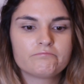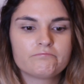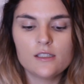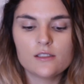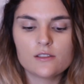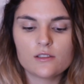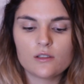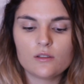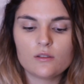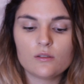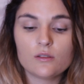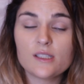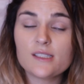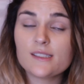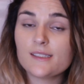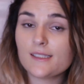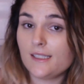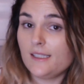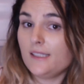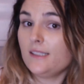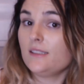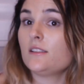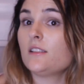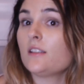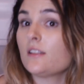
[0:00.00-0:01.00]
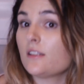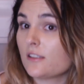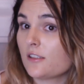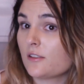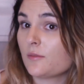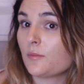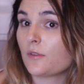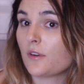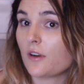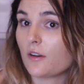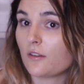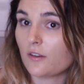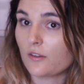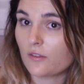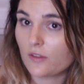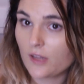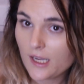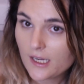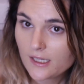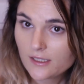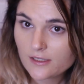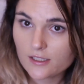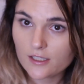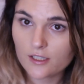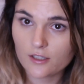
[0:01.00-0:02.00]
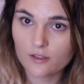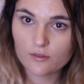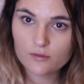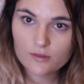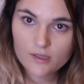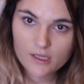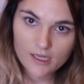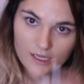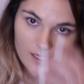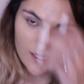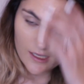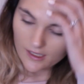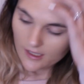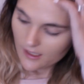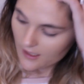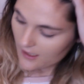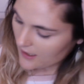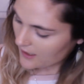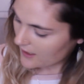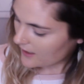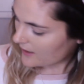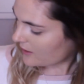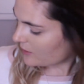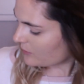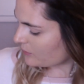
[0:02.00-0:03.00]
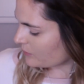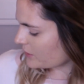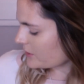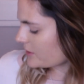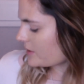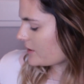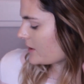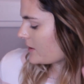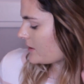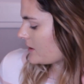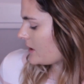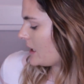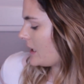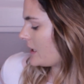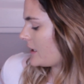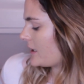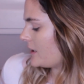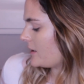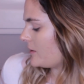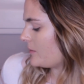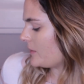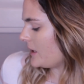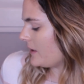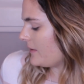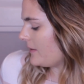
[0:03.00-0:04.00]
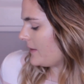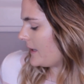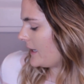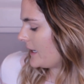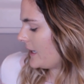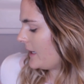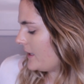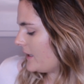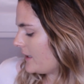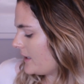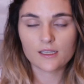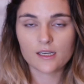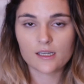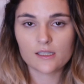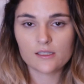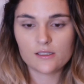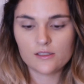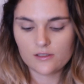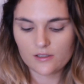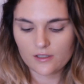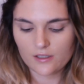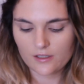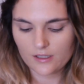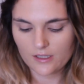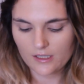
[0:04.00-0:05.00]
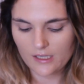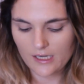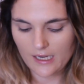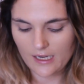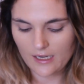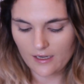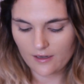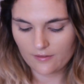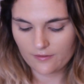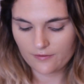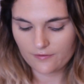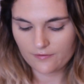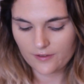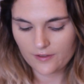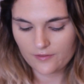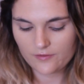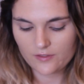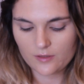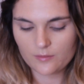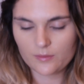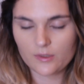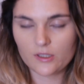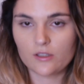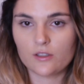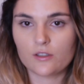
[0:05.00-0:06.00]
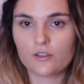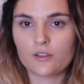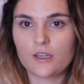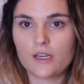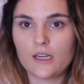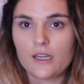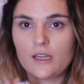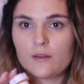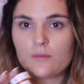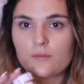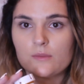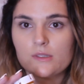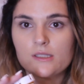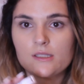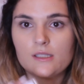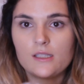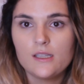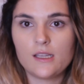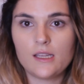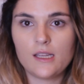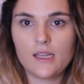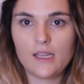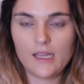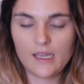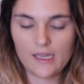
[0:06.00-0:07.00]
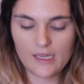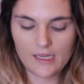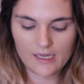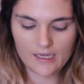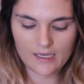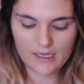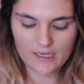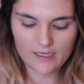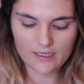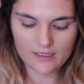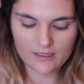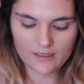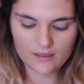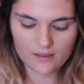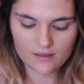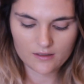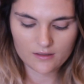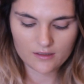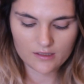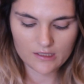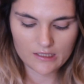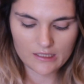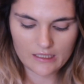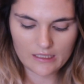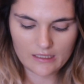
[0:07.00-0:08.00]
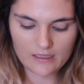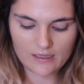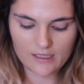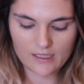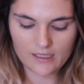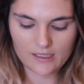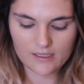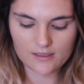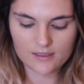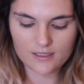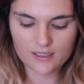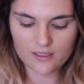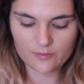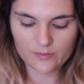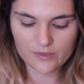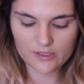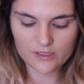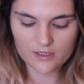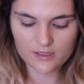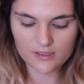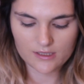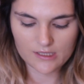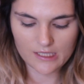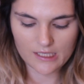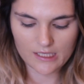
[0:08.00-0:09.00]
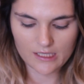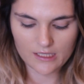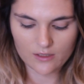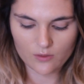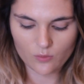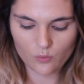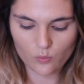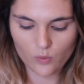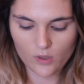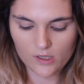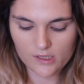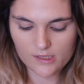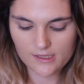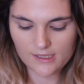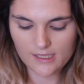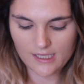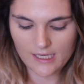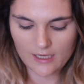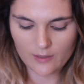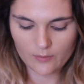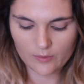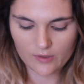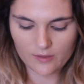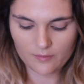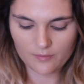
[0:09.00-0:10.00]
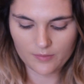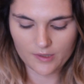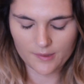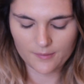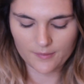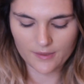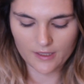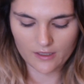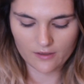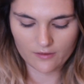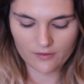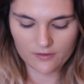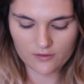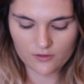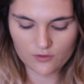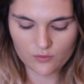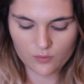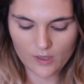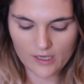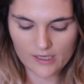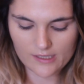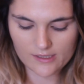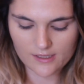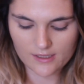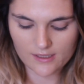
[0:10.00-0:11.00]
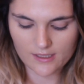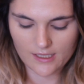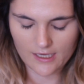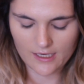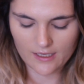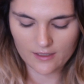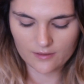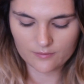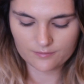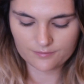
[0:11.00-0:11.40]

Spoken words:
So let's get into the spironolactone. We'll start talking about that. I started at 50 milligrams, and they tell me to take 1 tablet by mouth twice a day.